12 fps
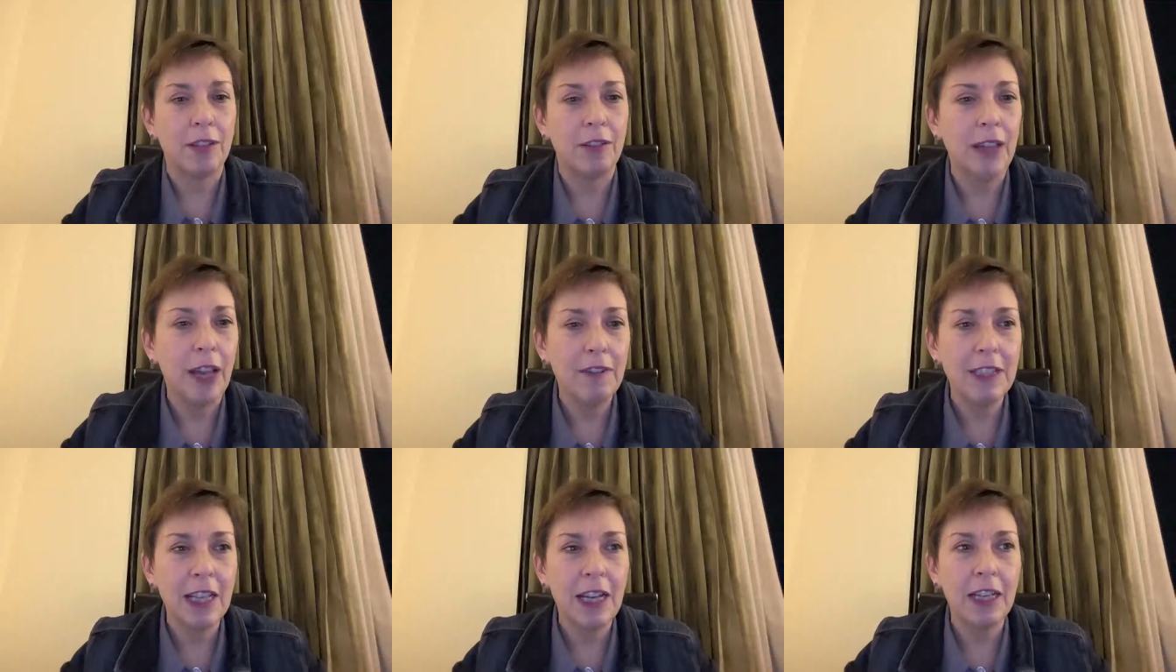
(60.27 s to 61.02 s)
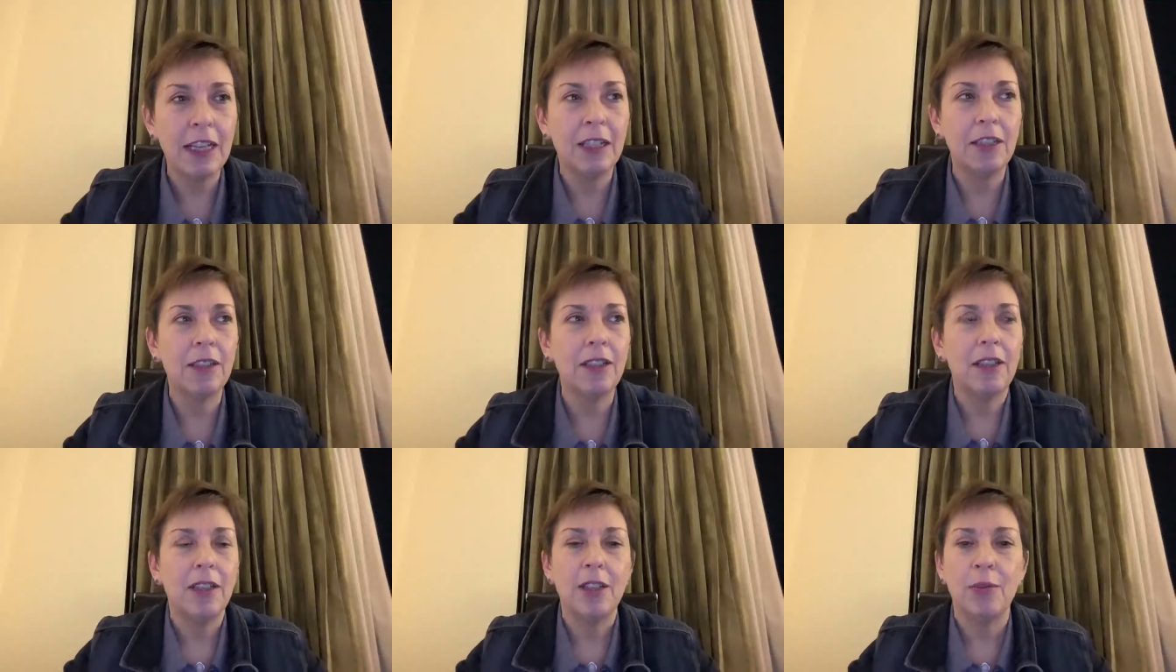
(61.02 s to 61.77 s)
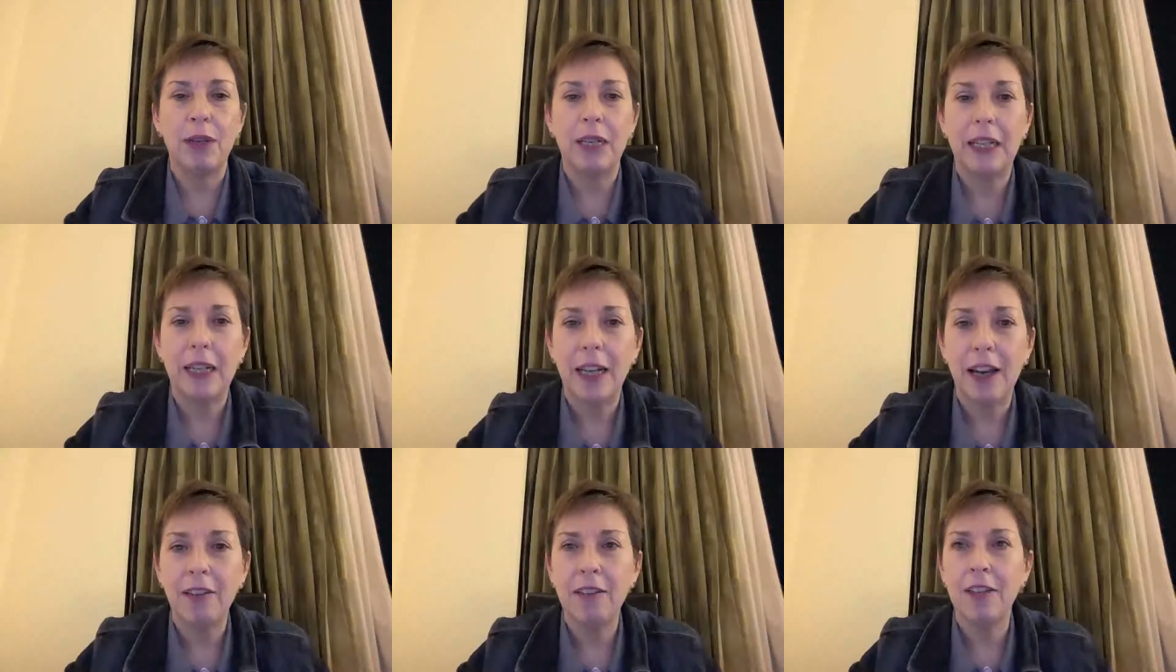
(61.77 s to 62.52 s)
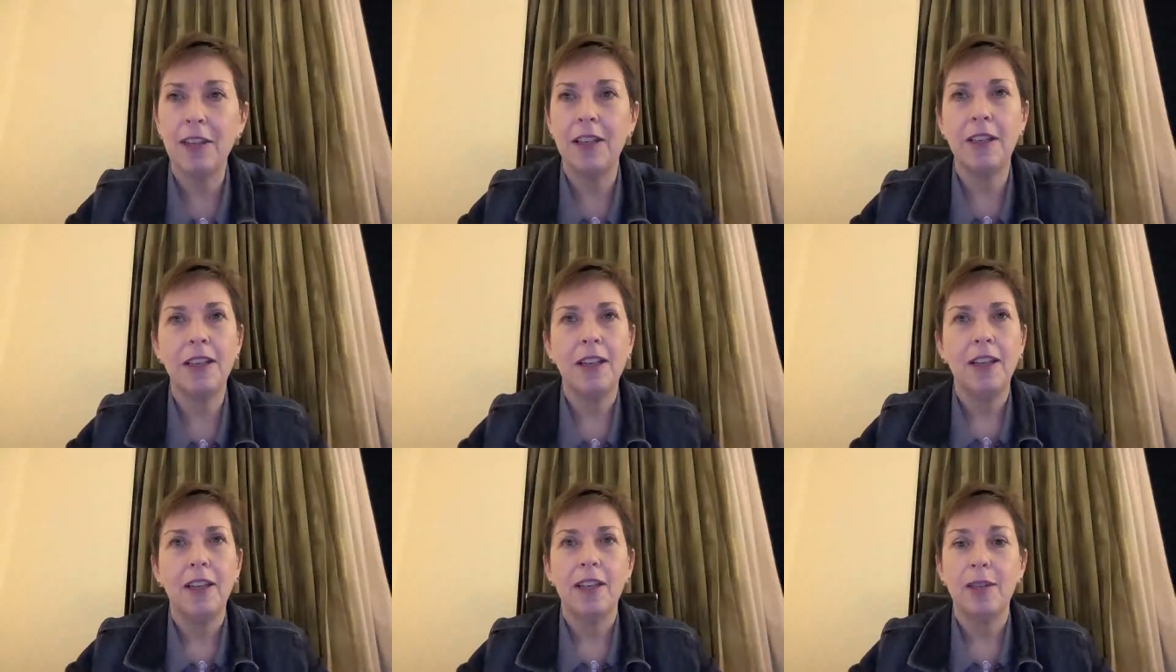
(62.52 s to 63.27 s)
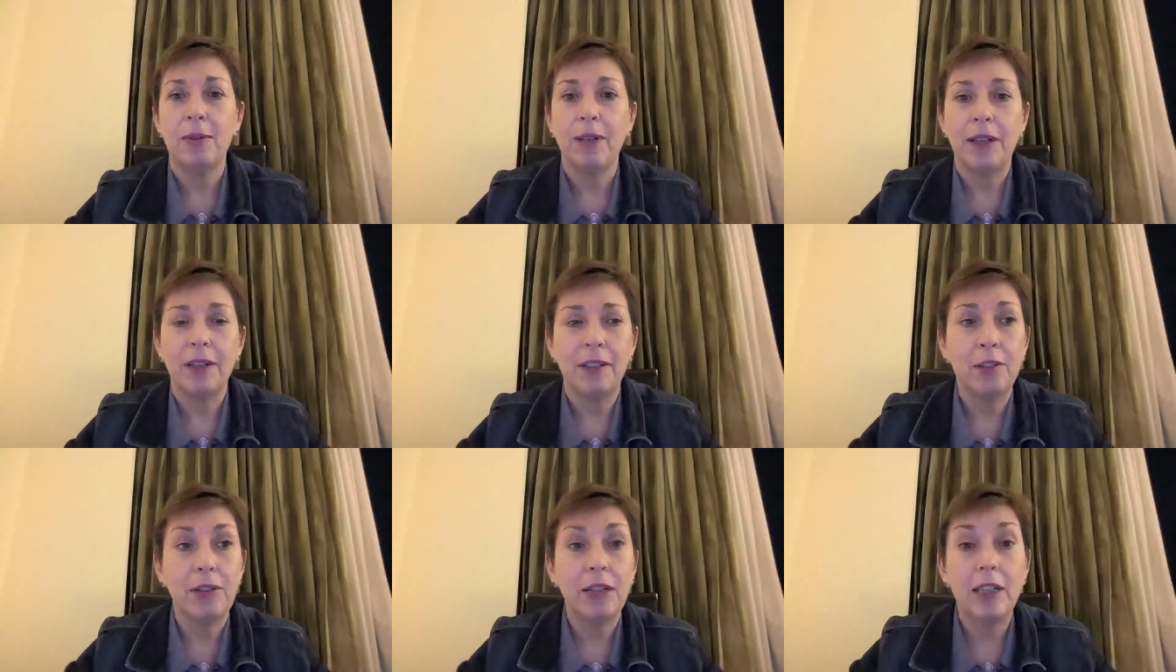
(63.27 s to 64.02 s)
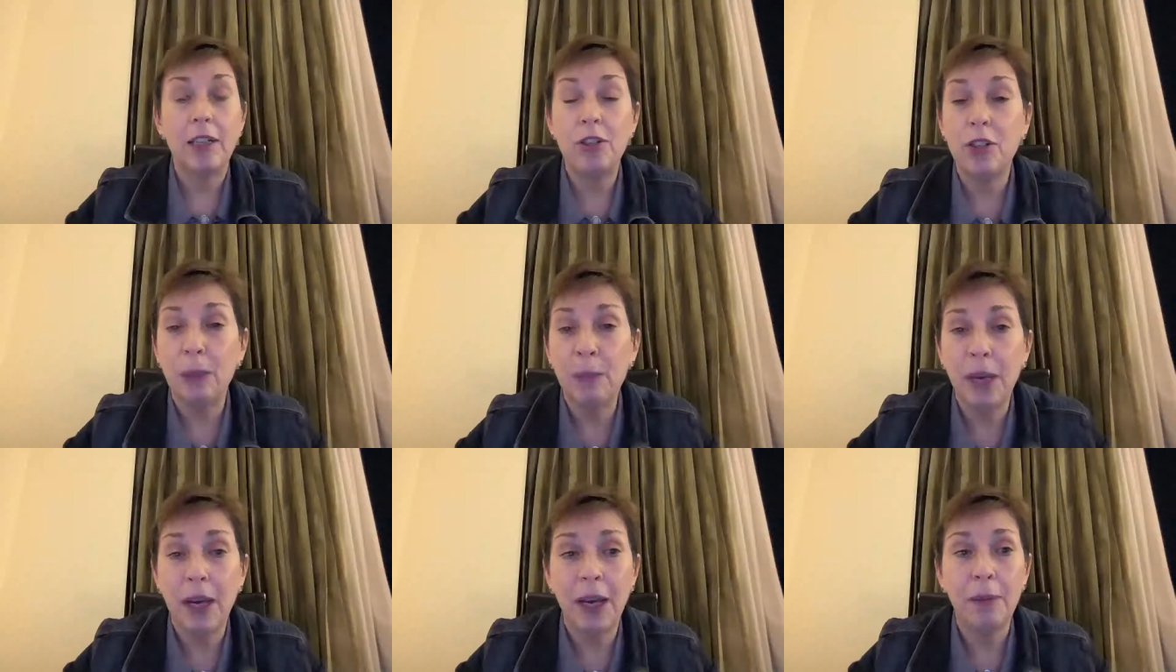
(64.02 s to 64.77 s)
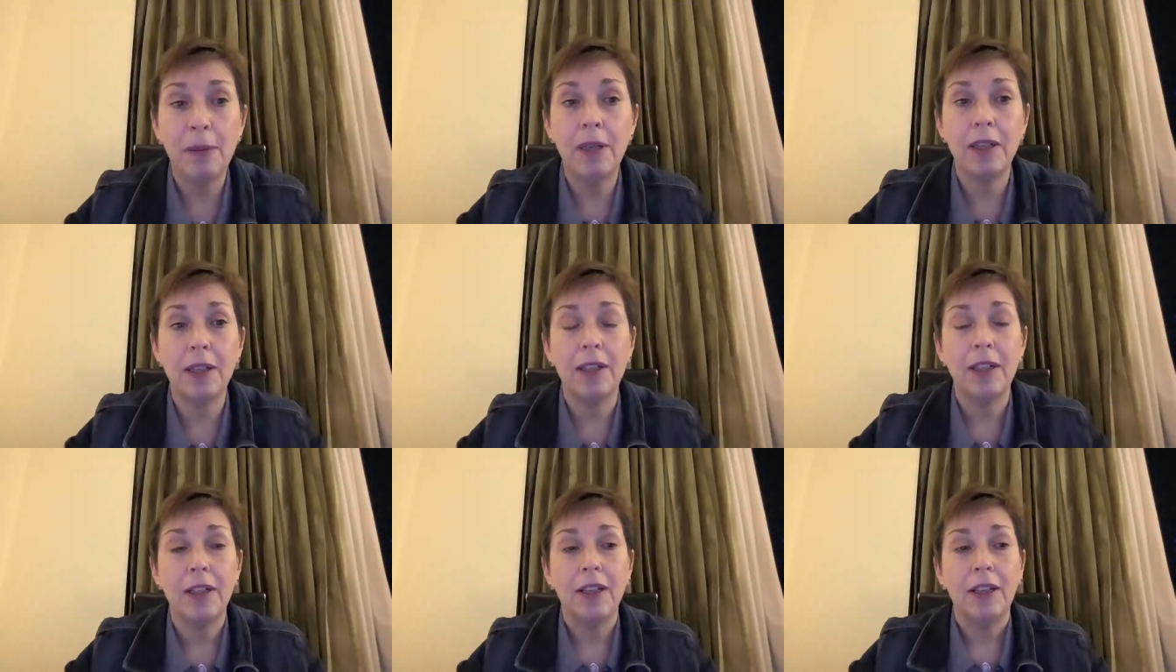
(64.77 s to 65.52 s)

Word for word: a new lifestyle, you want to get healthy, you want to create a gym habit,